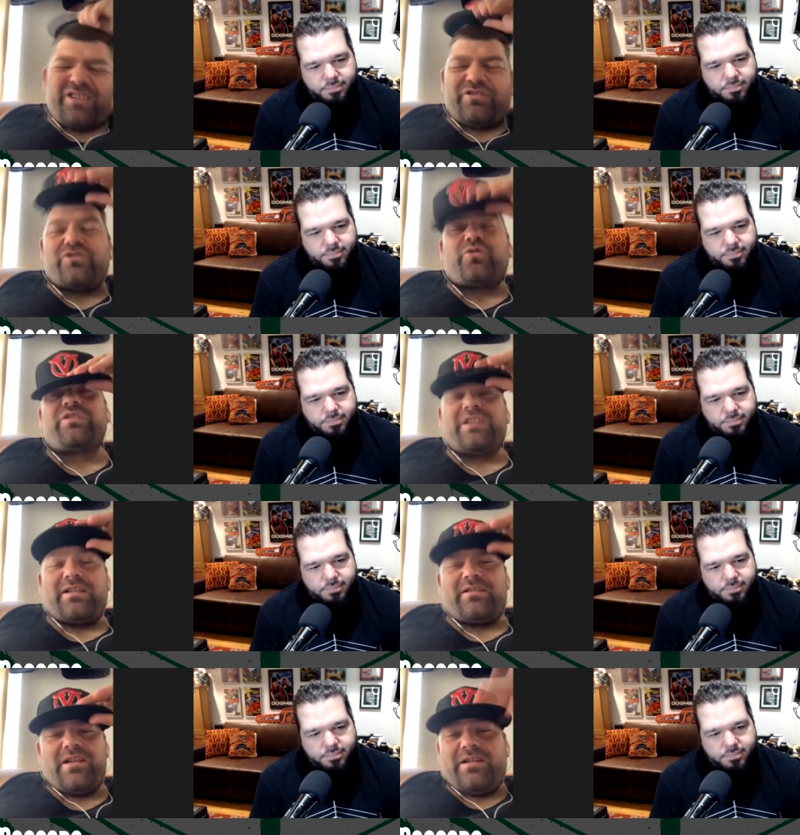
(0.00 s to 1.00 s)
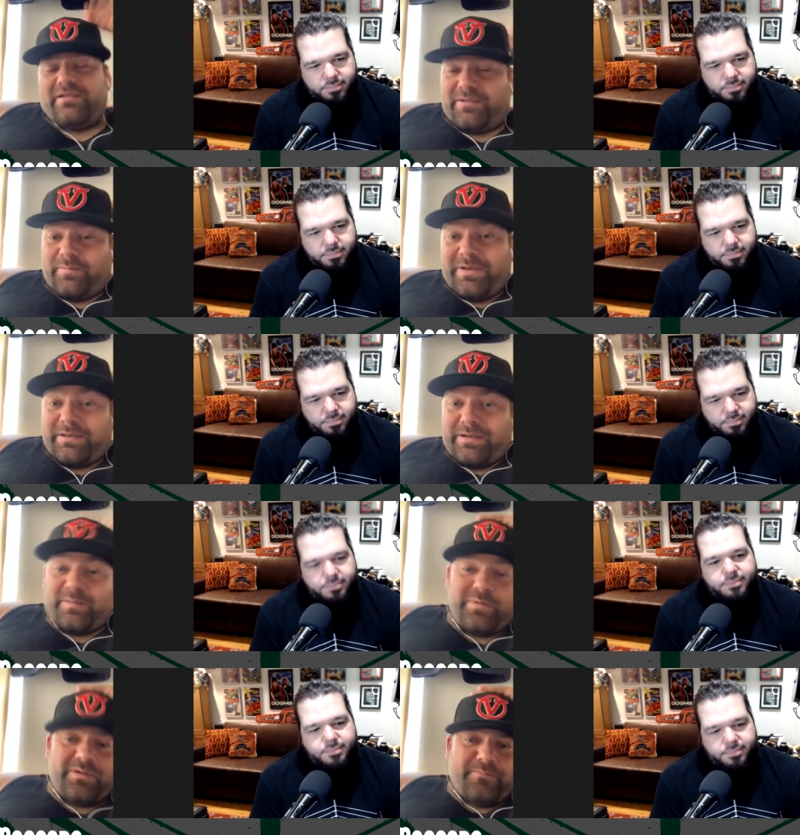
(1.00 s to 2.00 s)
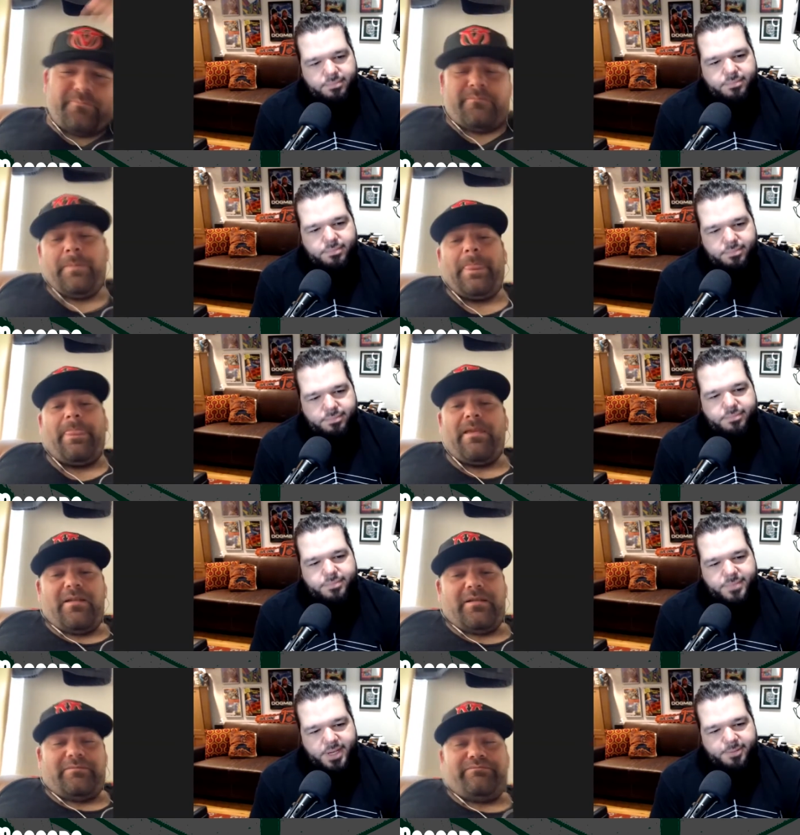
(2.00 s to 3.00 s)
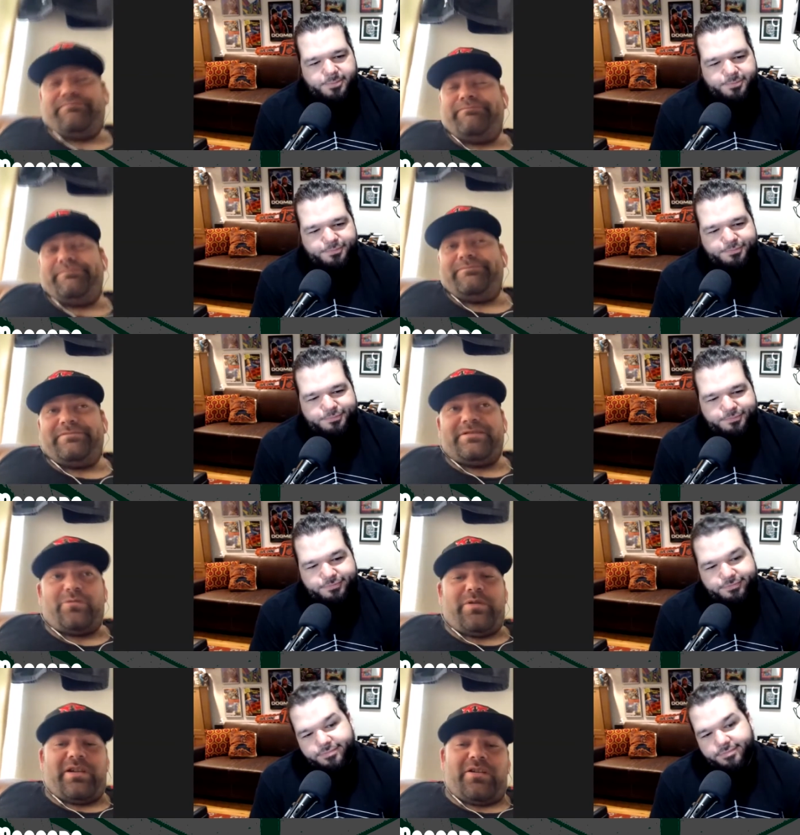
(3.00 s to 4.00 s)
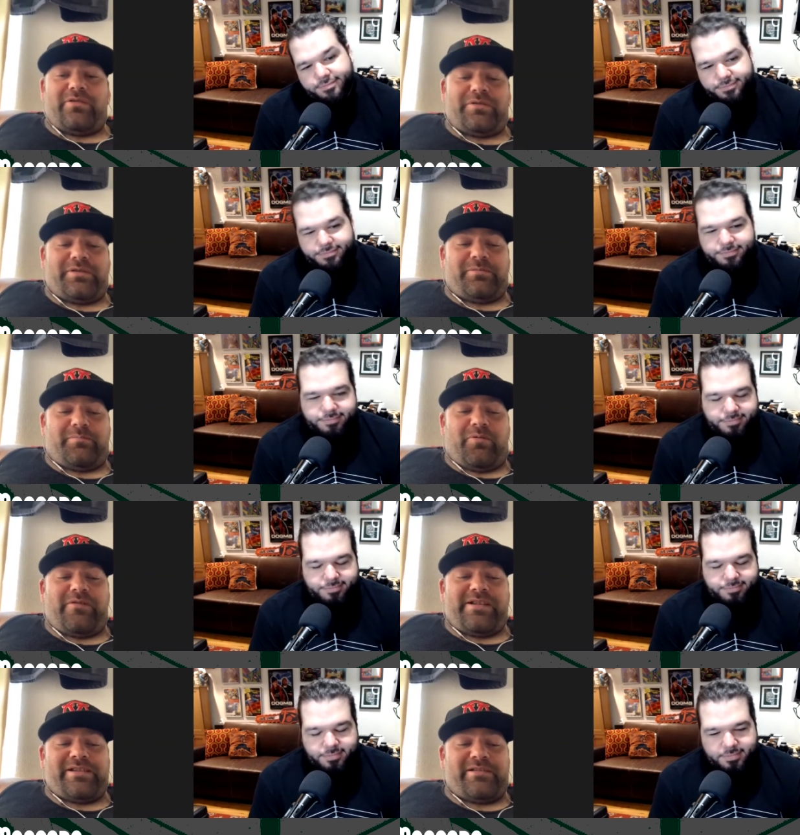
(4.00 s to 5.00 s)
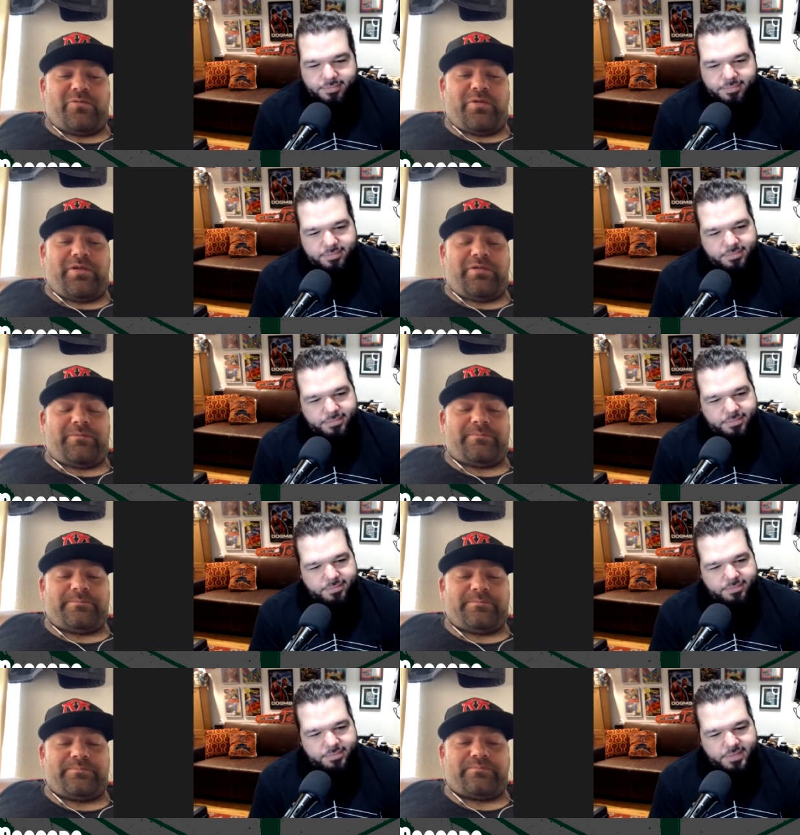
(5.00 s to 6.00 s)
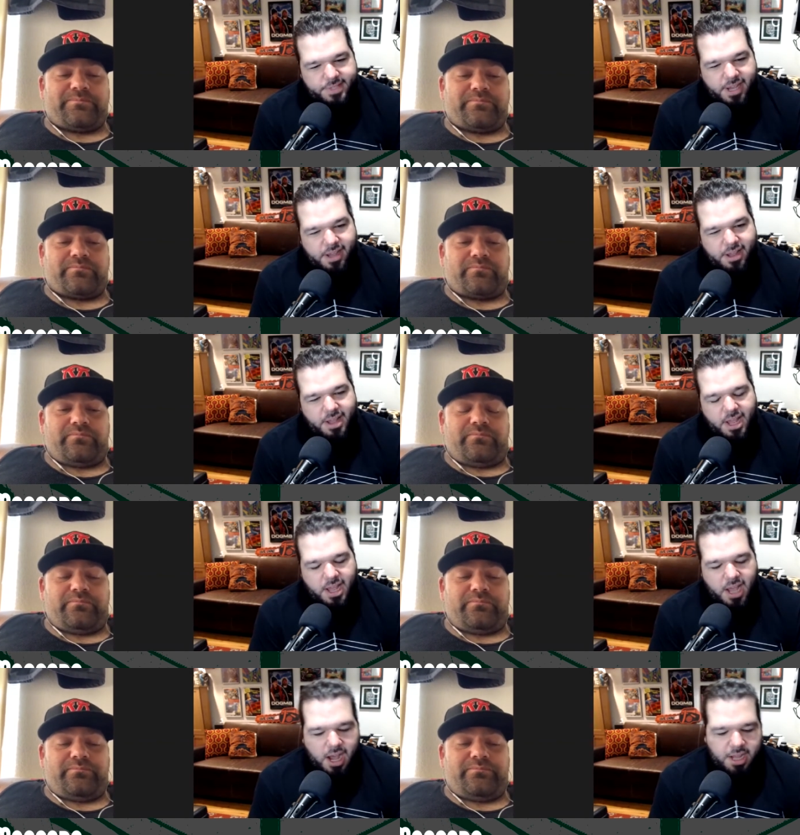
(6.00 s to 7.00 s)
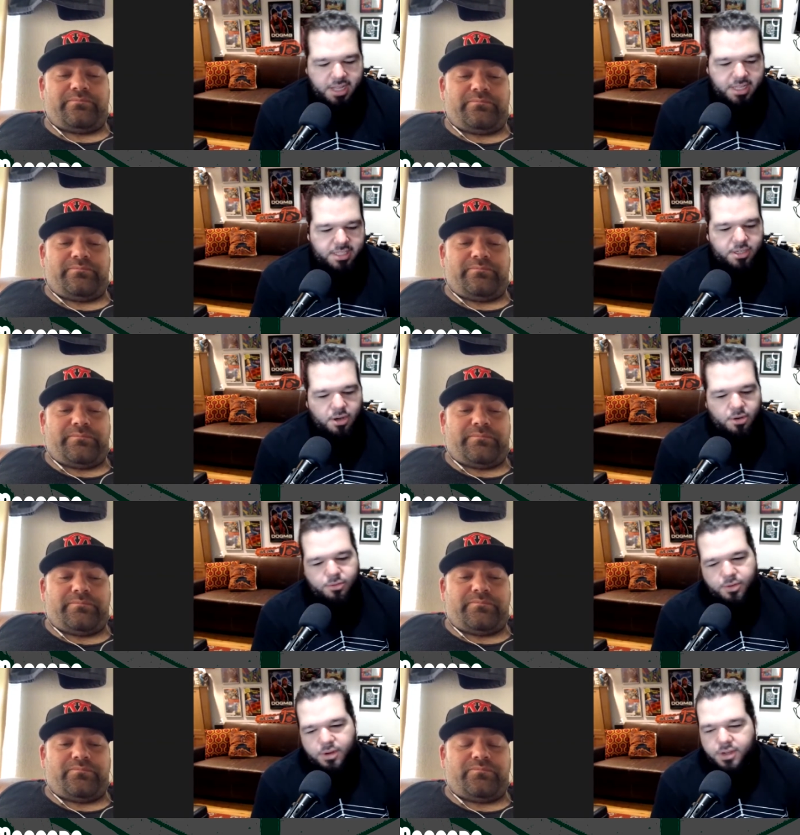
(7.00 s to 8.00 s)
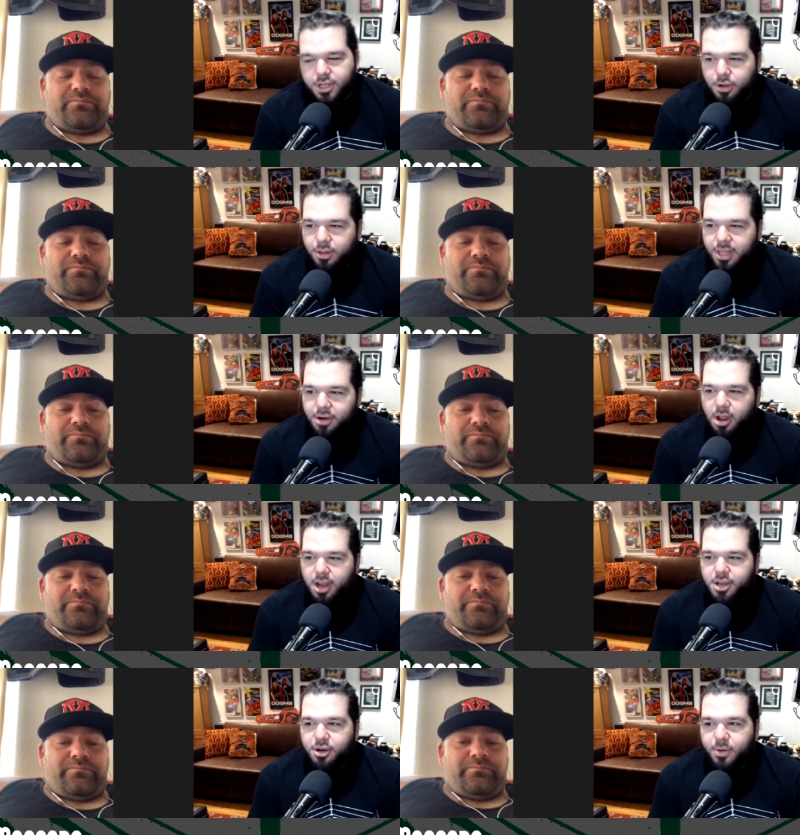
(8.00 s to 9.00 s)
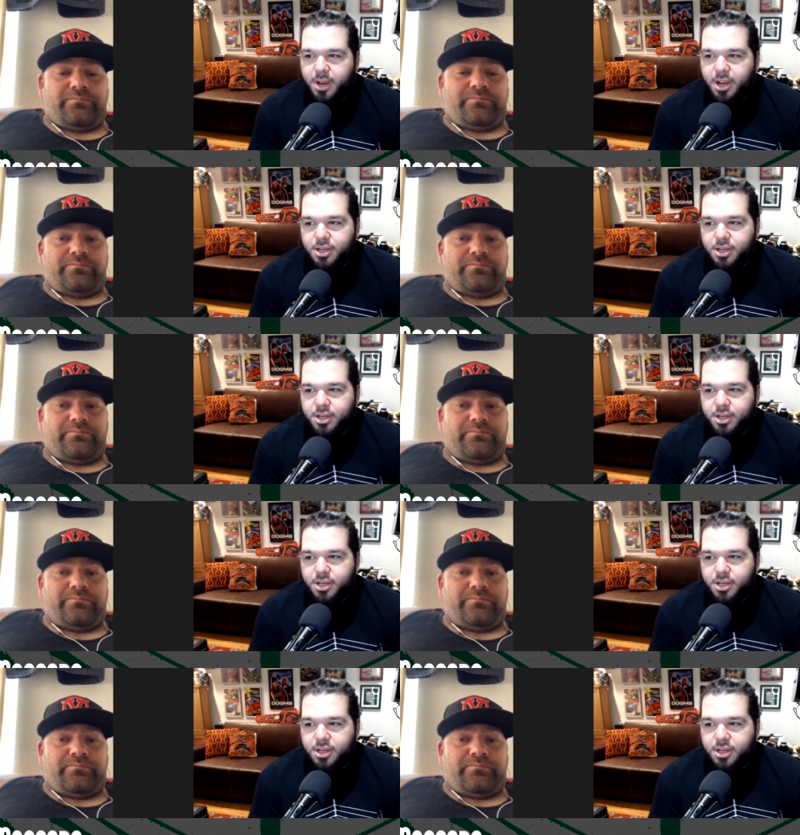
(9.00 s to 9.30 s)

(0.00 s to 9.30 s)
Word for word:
Speaker 1: stories like that. It doesn't make sense, but yeah, it's the way it goes. Pro wrestling's weird.
Speaker 2: Yeah. Uh, and so you know, later on in your career, you